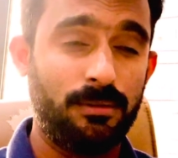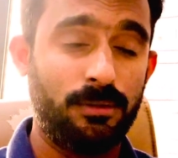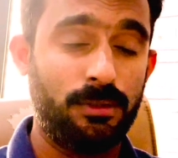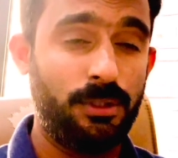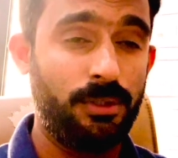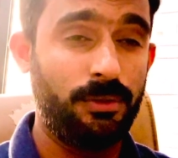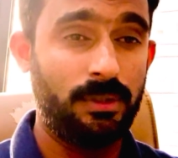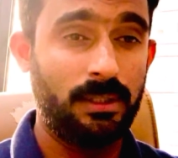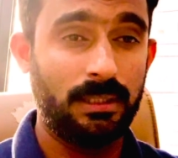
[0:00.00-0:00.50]

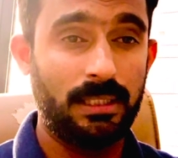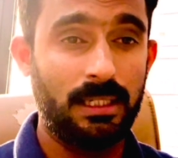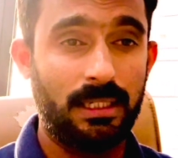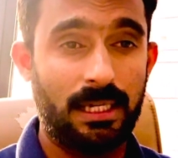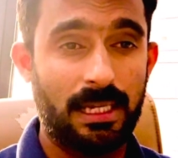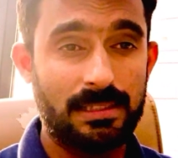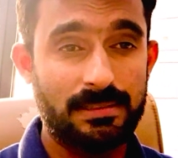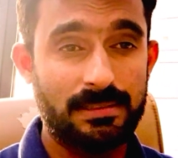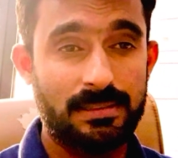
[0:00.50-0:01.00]
during the
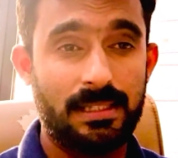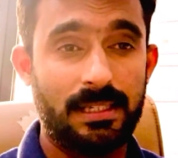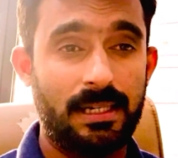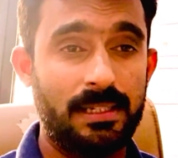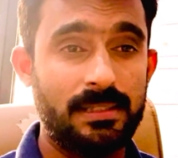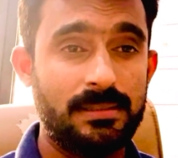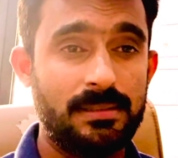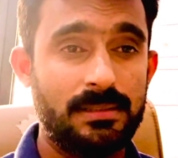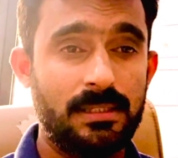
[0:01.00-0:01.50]
tax year
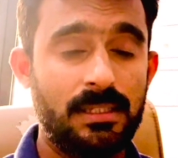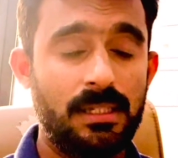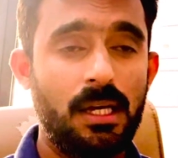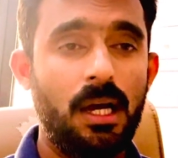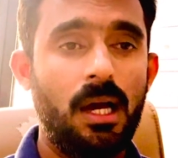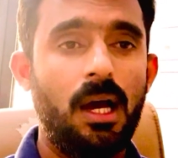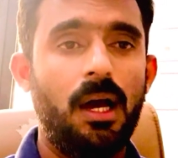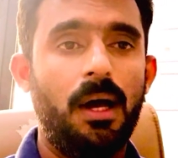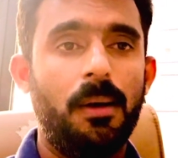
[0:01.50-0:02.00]
is
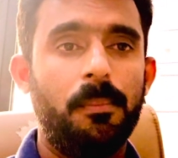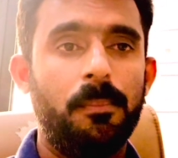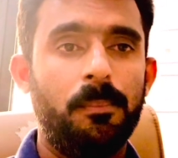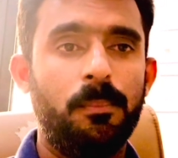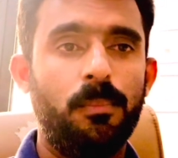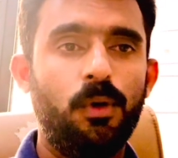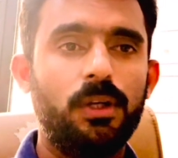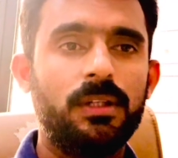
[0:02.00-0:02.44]
more